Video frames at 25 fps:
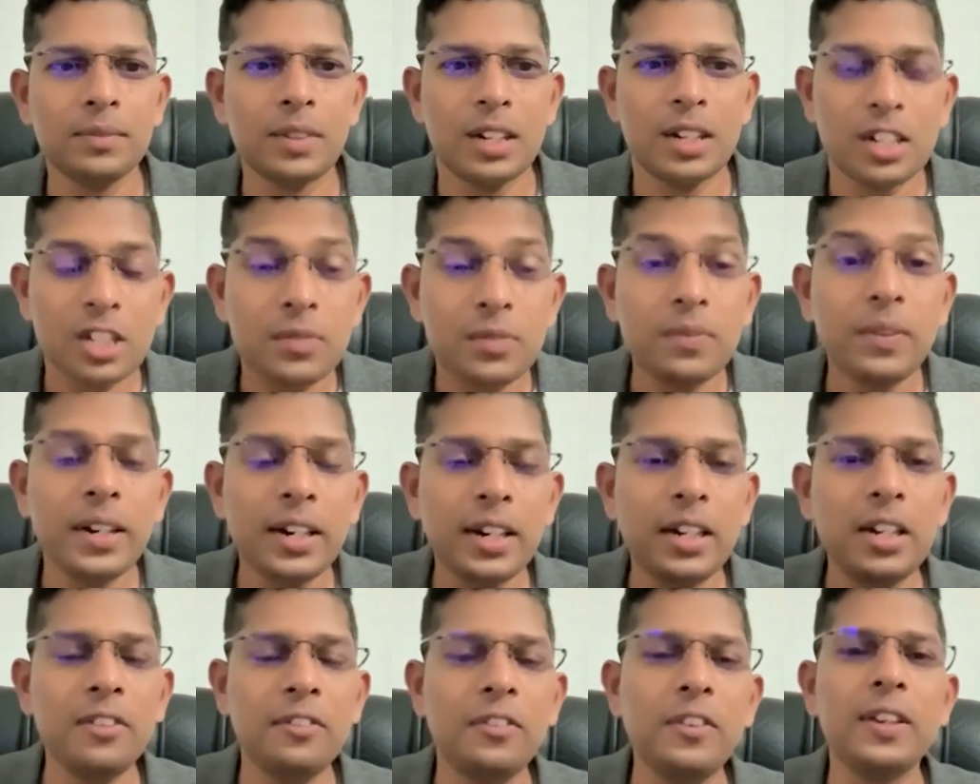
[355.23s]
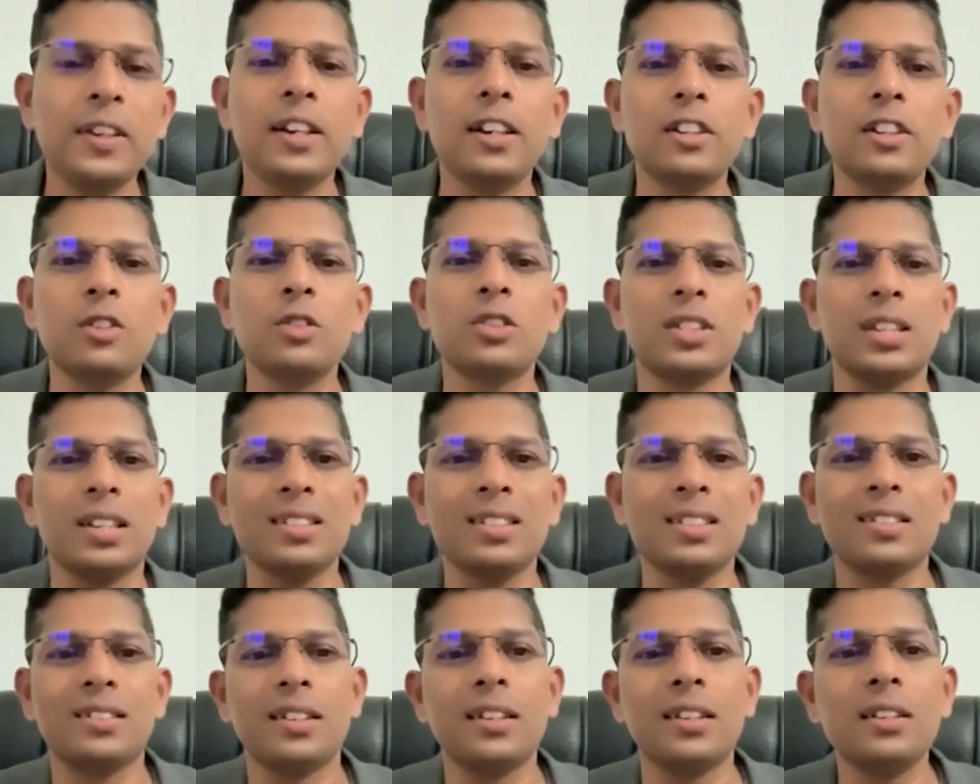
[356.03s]
it is very difficult to
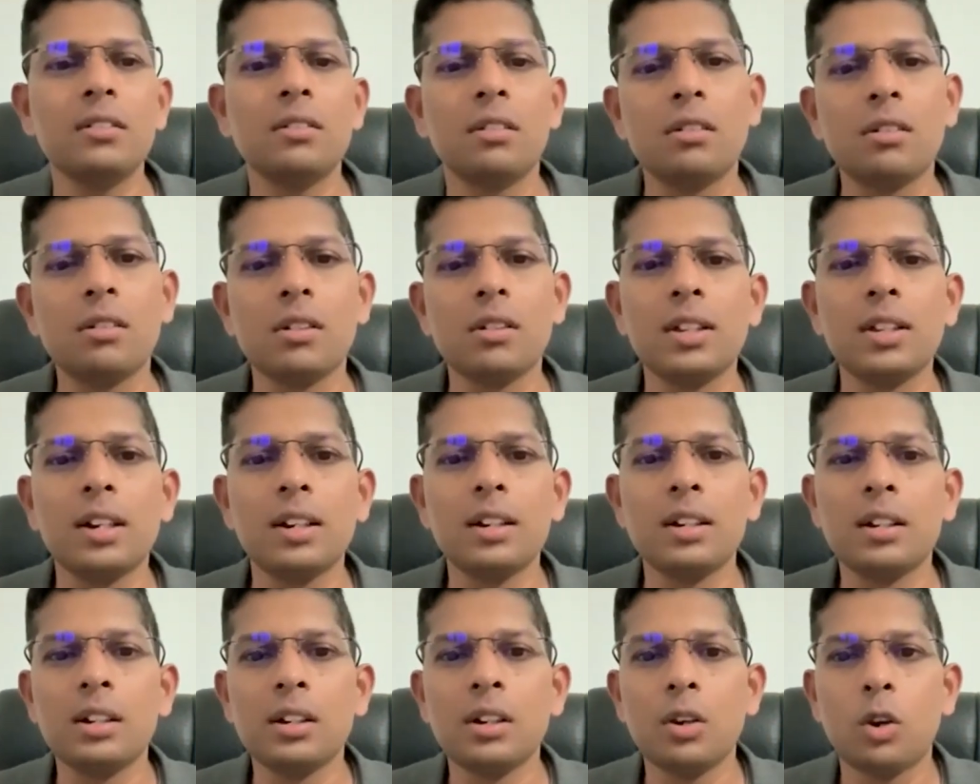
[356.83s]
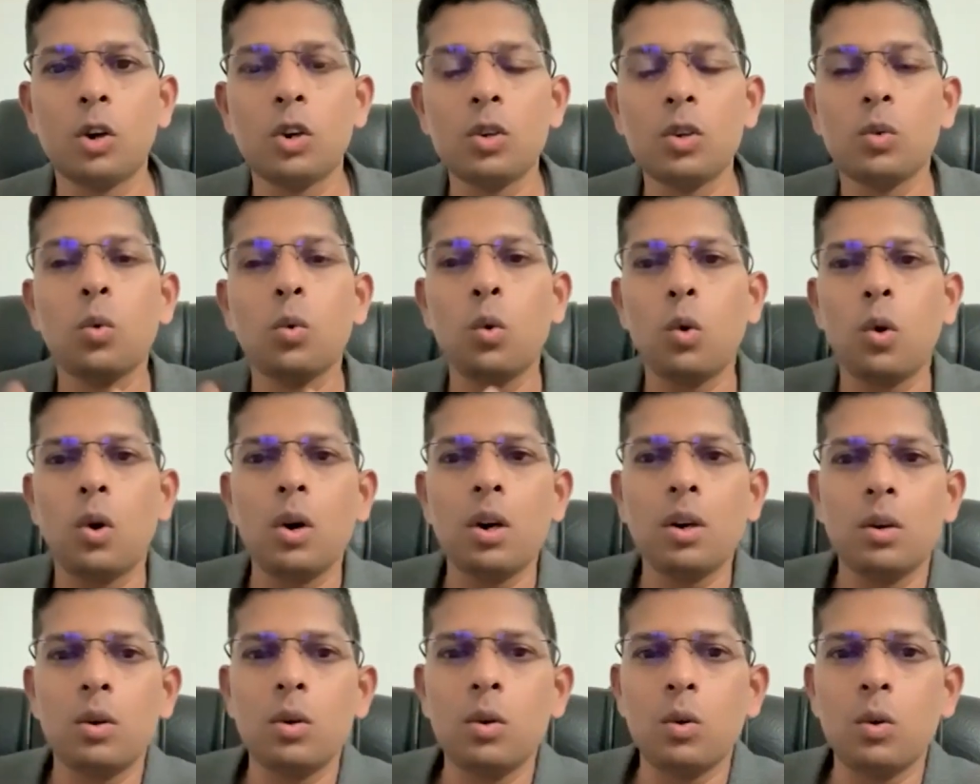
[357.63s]
sustain on
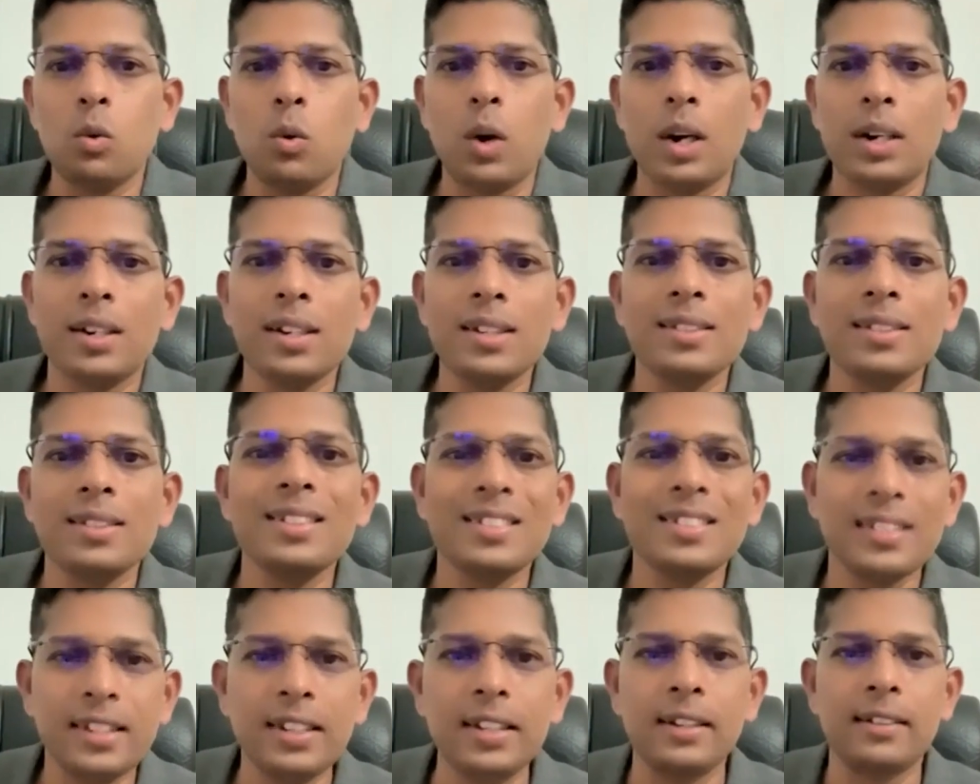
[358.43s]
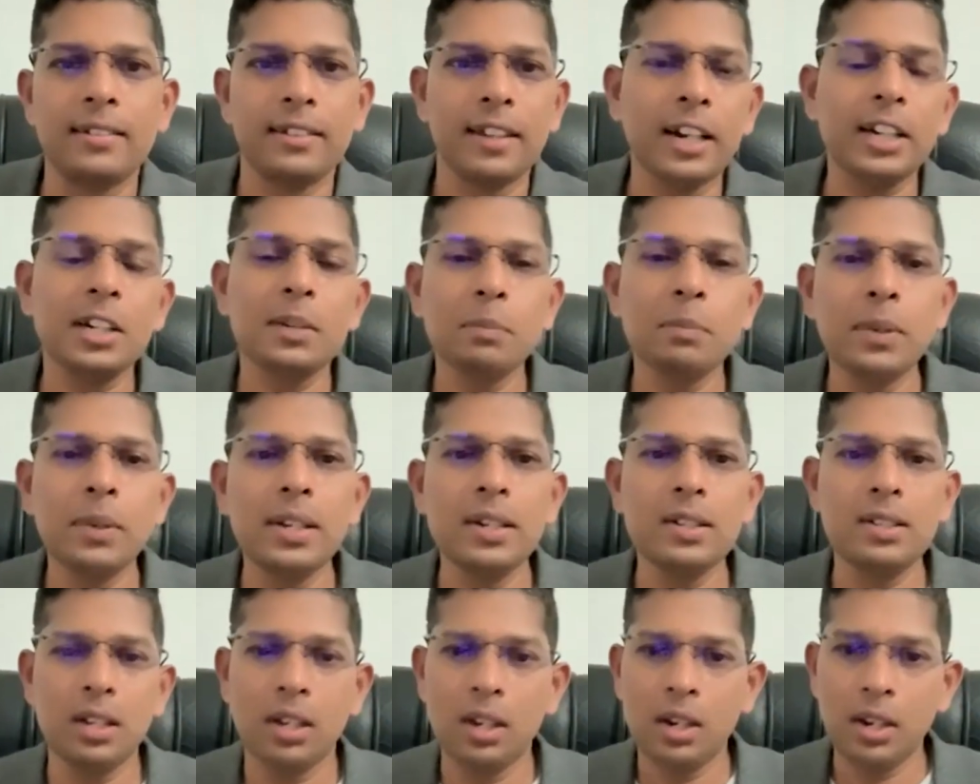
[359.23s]
what is seen. That
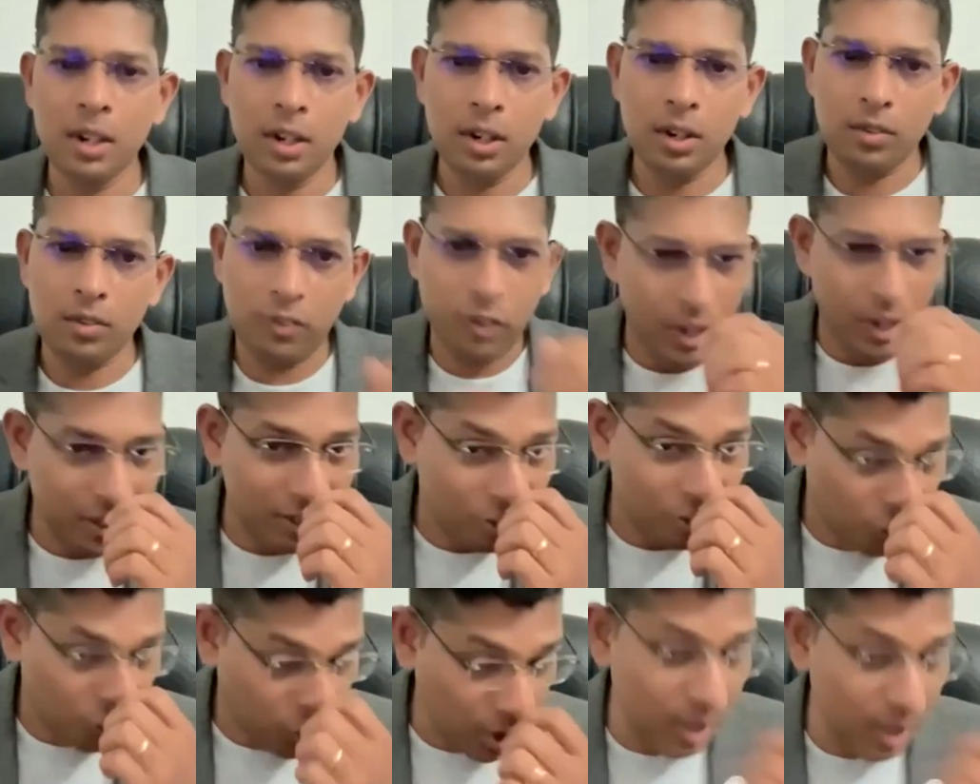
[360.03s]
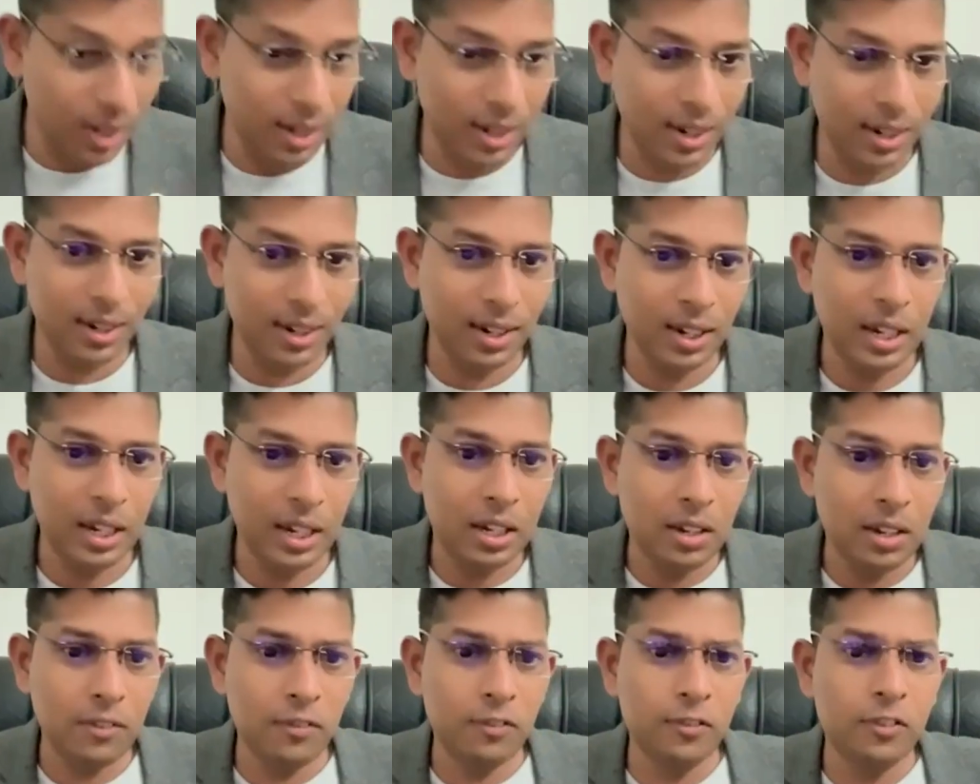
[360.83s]
means for a tree,
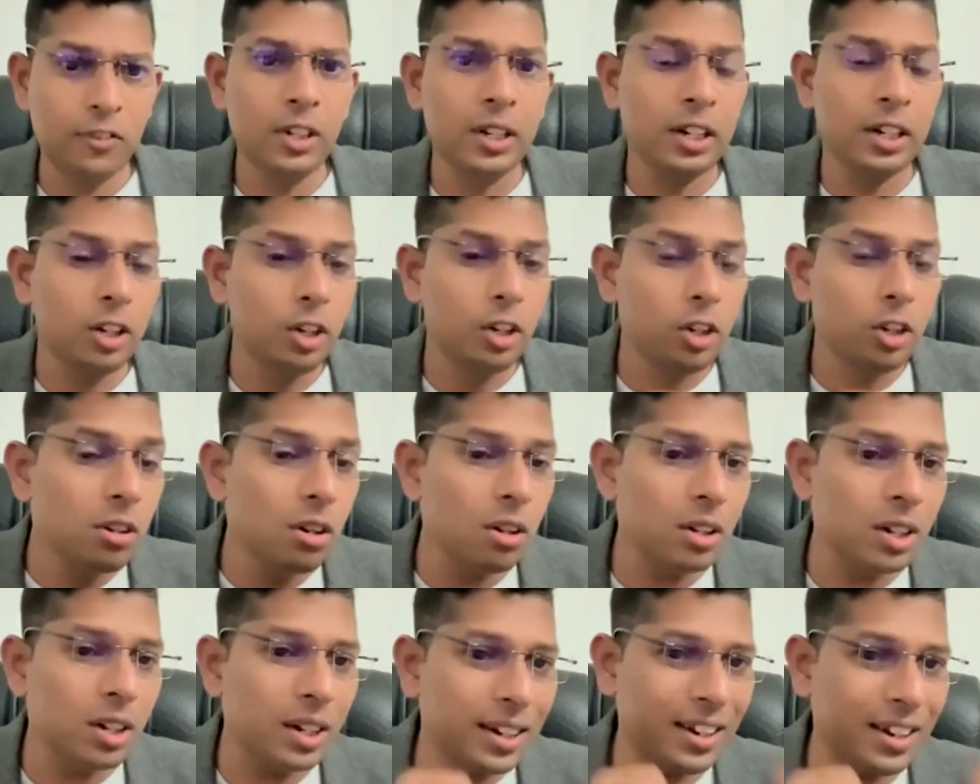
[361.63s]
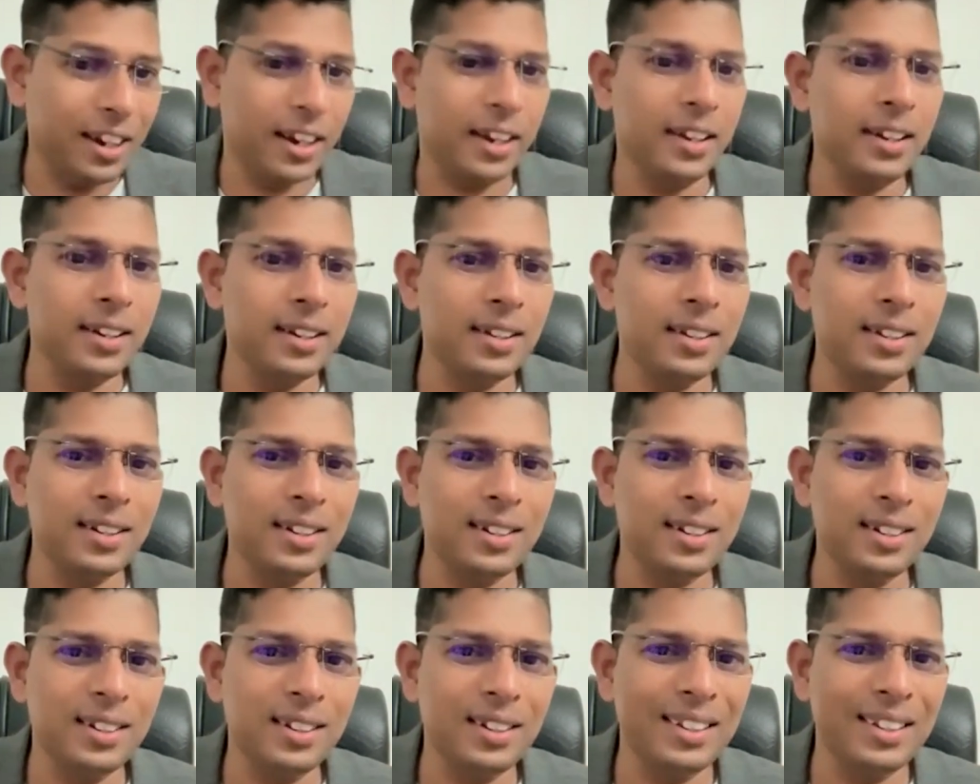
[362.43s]
if we do not
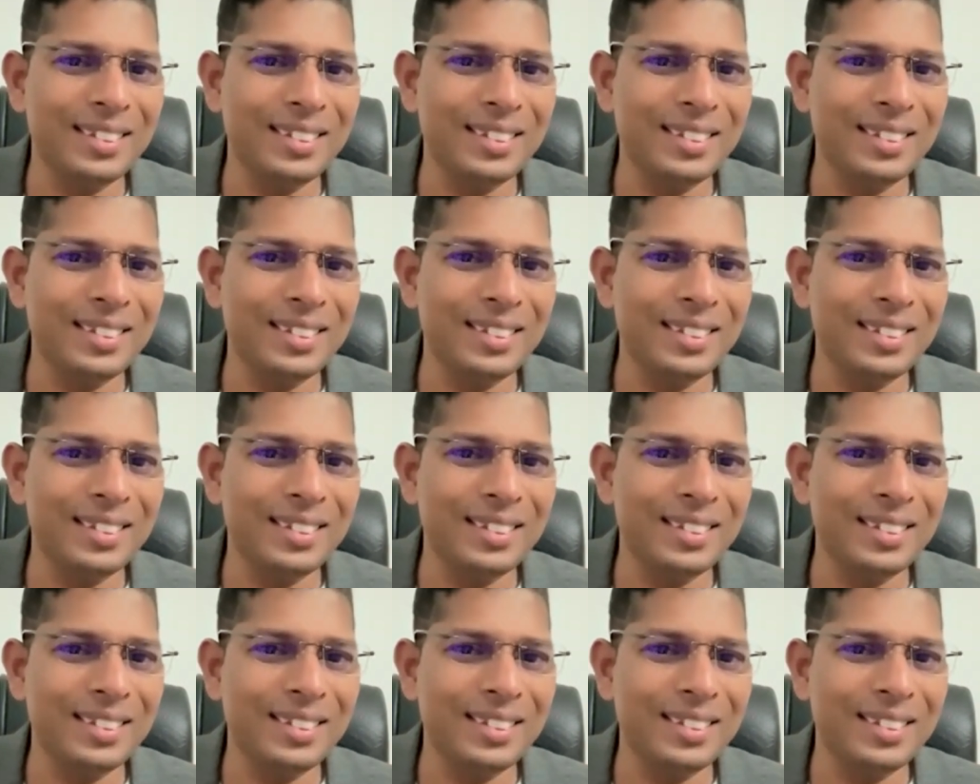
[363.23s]
care